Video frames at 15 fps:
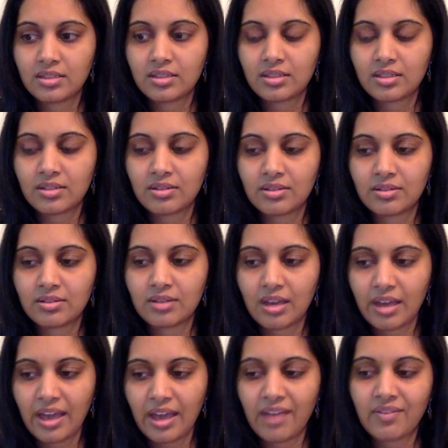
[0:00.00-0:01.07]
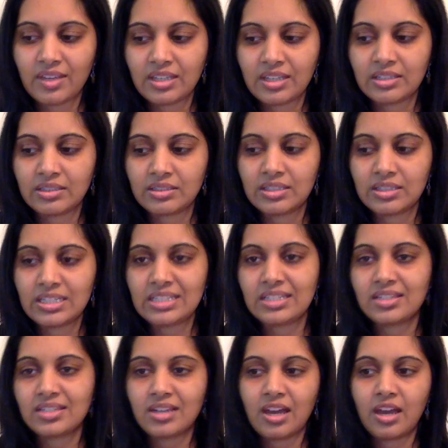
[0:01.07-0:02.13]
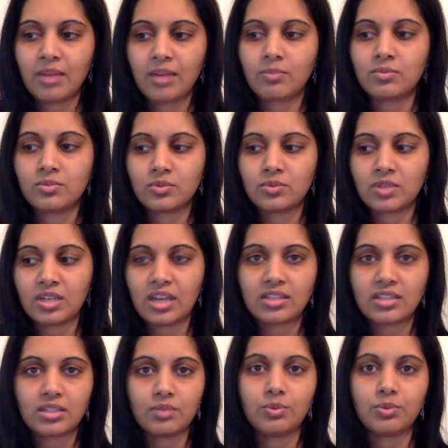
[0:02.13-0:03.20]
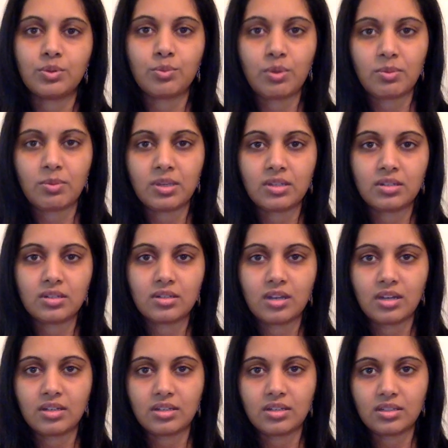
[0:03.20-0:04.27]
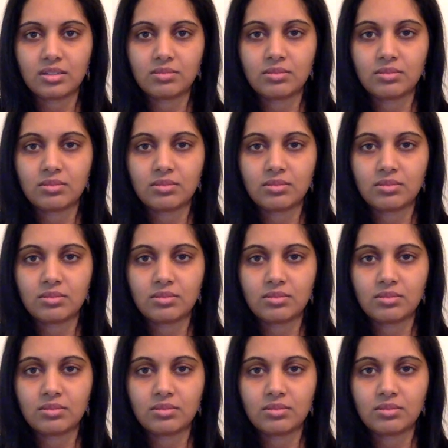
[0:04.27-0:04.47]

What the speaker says: they're not having an easy time connecting with women on a